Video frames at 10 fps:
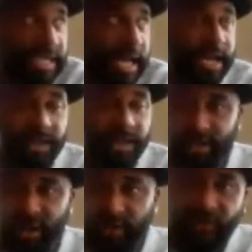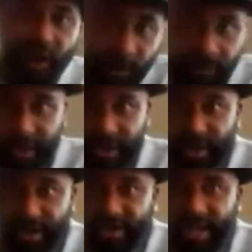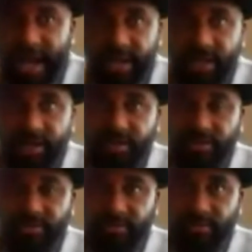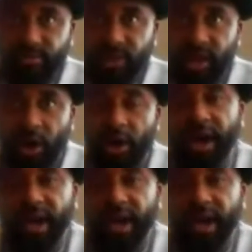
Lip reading: not their fault. That is on